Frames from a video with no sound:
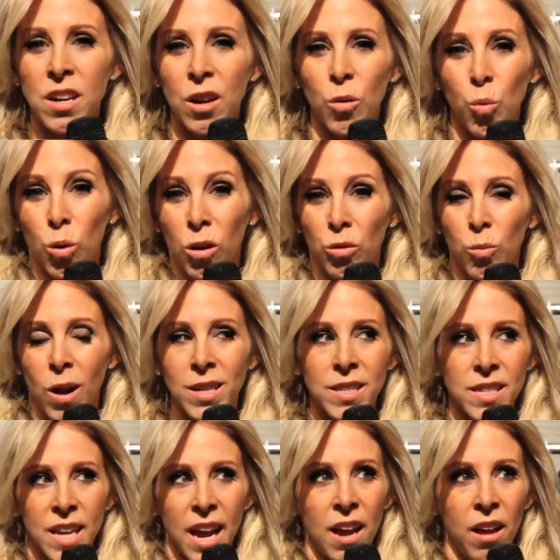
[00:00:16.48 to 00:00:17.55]
on a worldwide
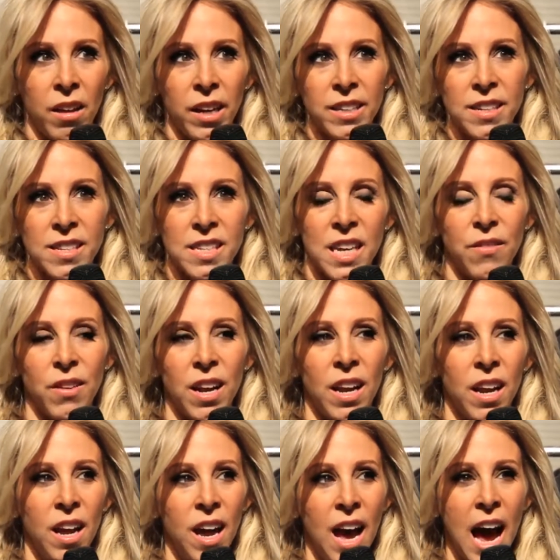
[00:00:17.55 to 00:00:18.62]
scale, and it doesn't even
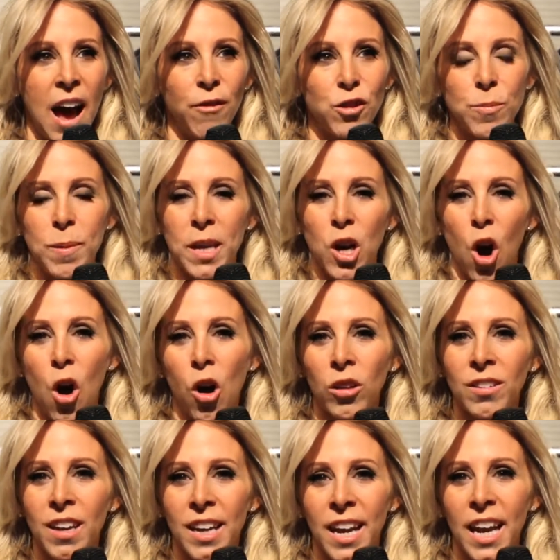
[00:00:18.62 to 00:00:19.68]
have to be
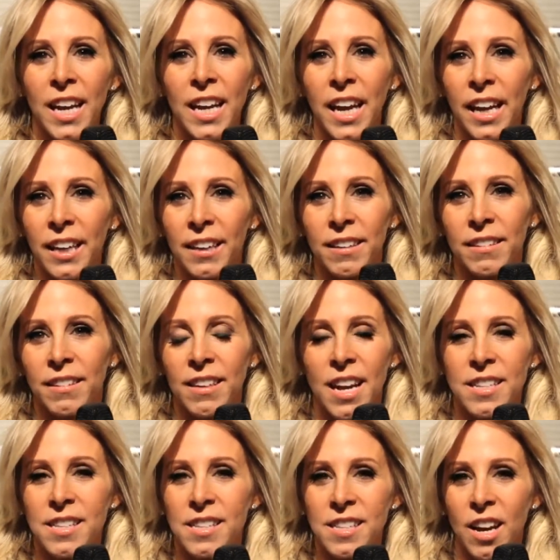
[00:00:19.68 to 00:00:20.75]
called Canadian
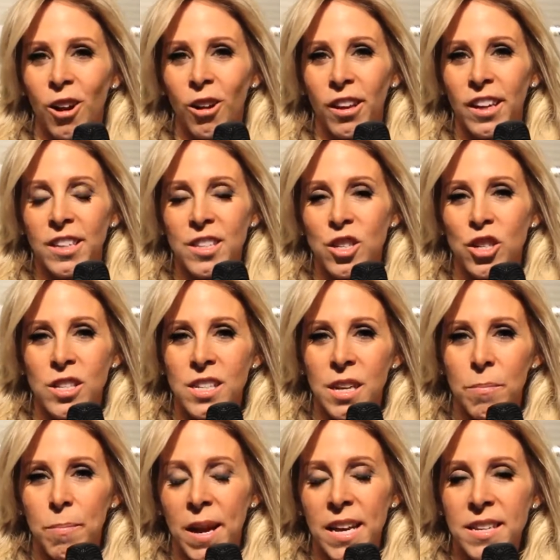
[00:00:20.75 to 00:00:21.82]
necessarily. It's just
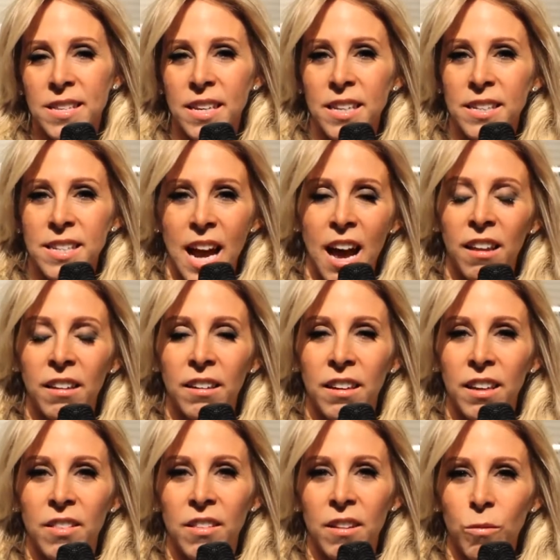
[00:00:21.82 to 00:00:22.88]
amazing talent
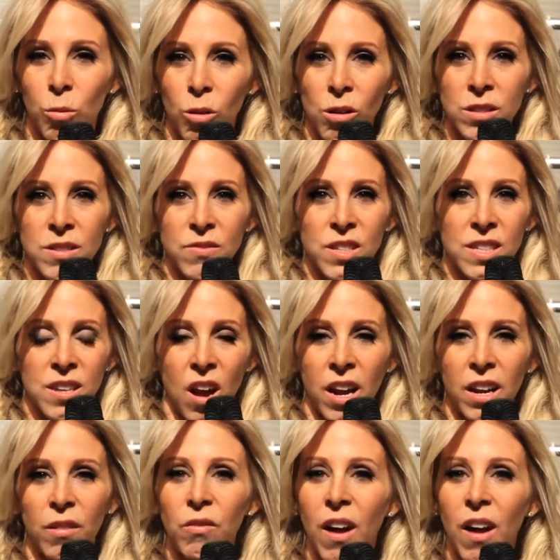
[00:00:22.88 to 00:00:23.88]
in the world of design and